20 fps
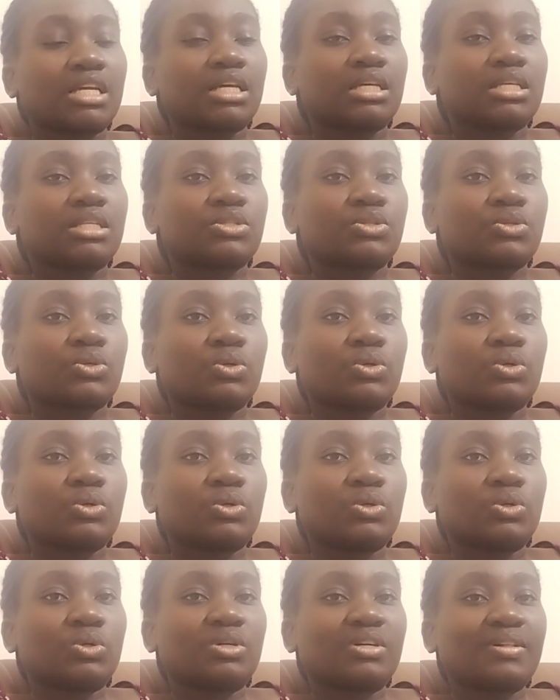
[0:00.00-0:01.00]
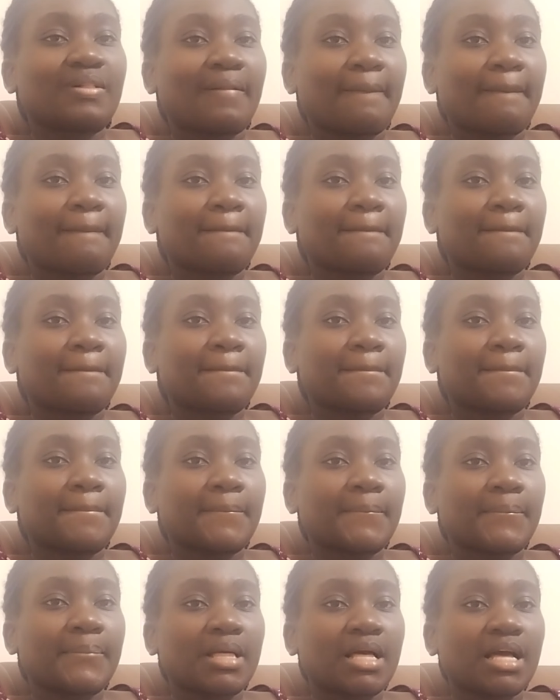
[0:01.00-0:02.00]
So
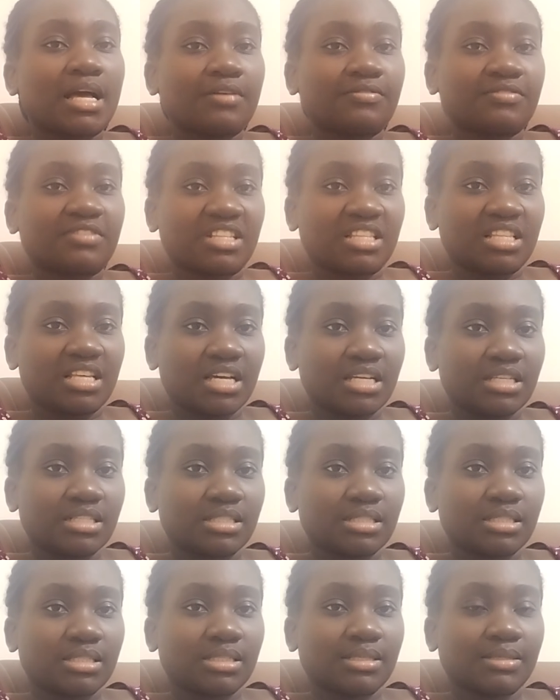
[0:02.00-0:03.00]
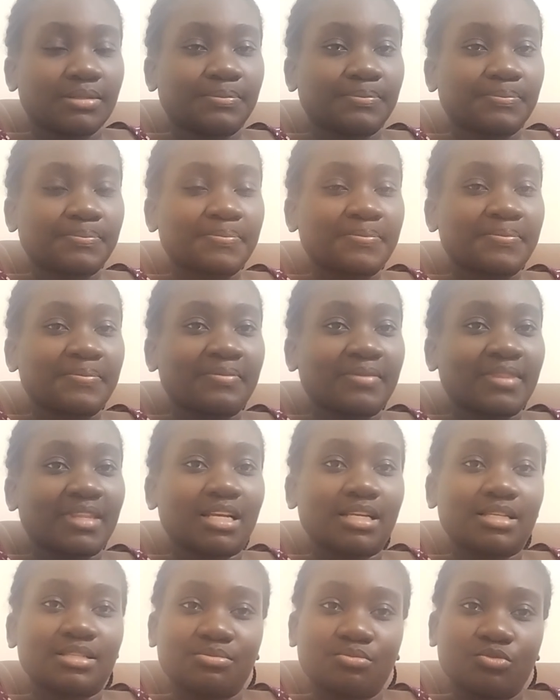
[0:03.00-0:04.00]
after that,
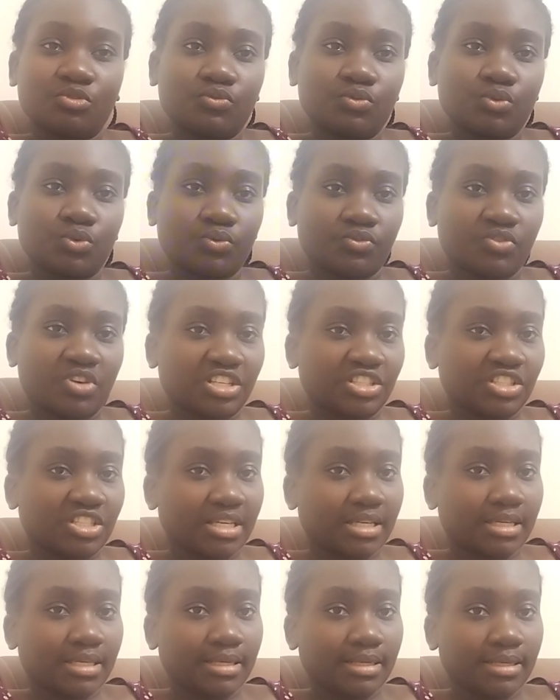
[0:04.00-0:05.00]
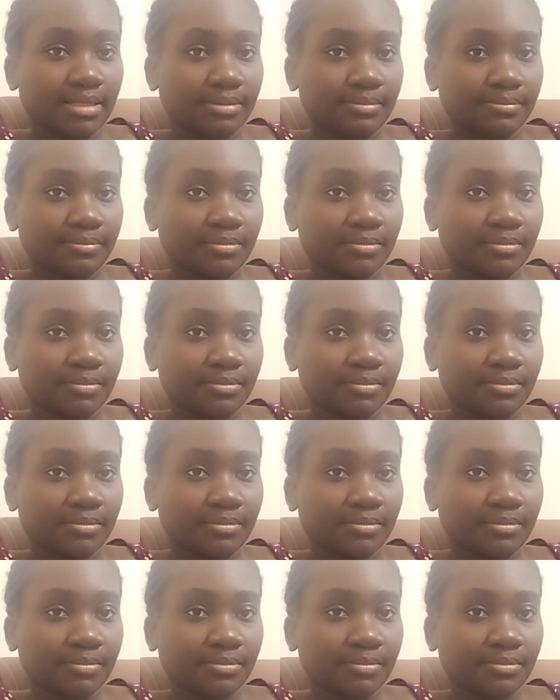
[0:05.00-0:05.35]
let's move to fracture healing.